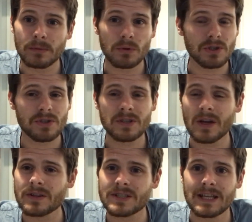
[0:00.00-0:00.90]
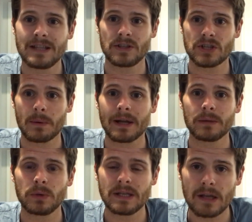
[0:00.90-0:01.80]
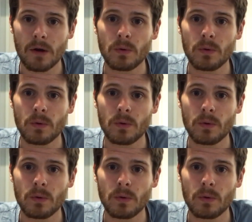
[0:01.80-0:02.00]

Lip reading: But we're just not seeing the Joe Allen we know